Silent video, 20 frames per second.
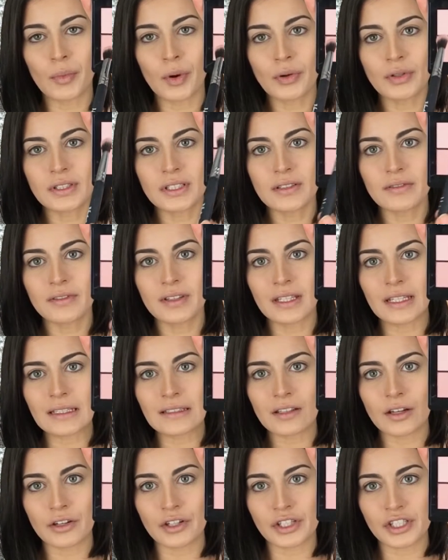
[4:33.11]
Most of
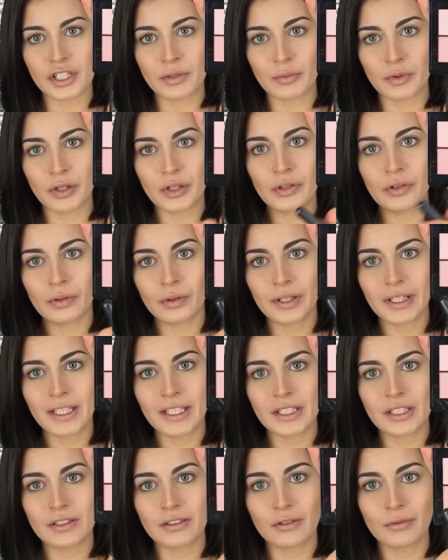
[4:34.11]
these are shimmer. You only
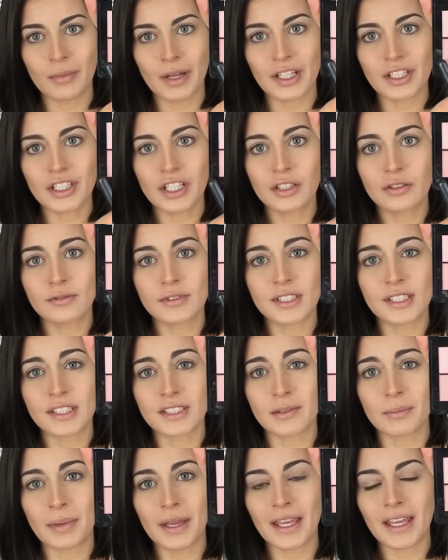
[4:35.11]
get 2 matte shades, which is
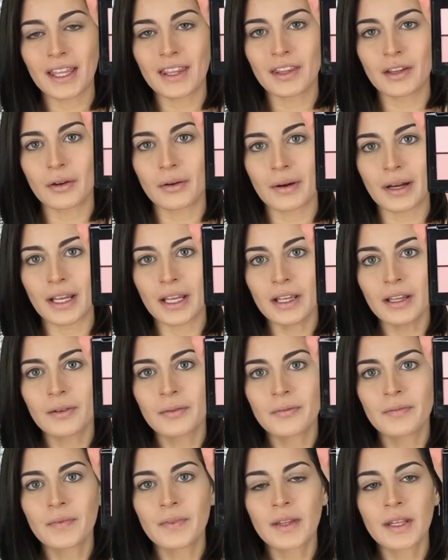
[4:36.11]
the pink and the gray.
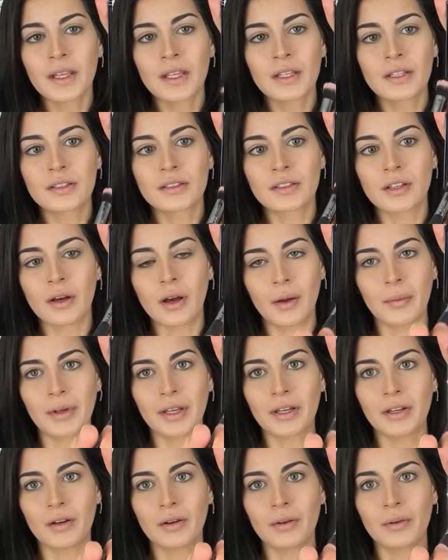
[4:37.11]
So I'm
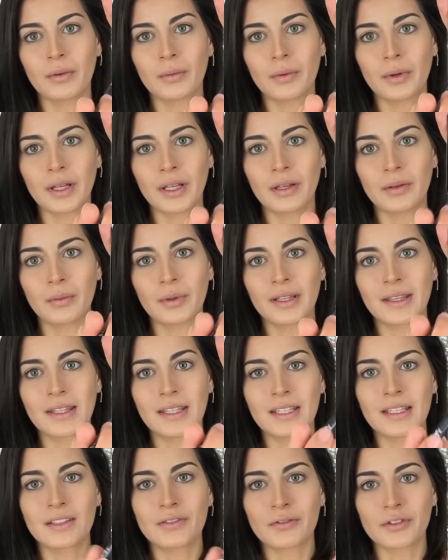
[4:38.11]
going to go in with
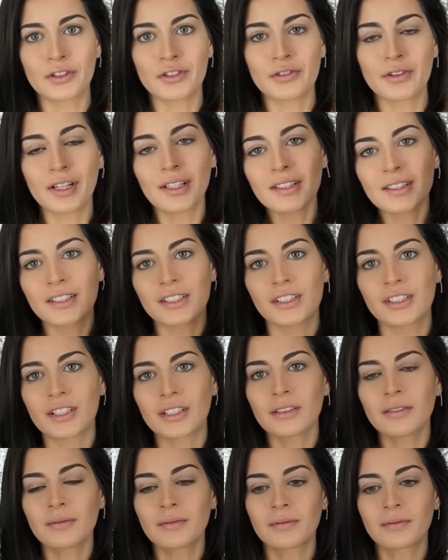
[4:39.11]
this for
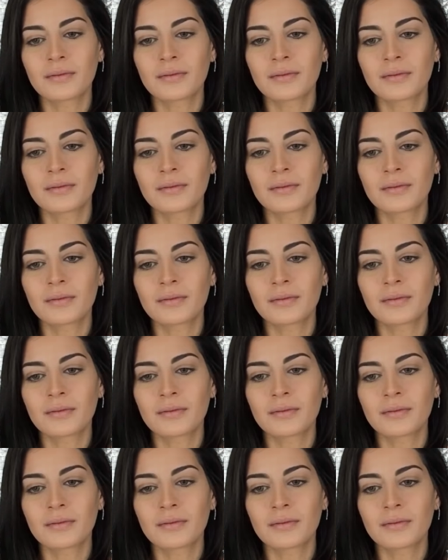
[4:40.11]
transition.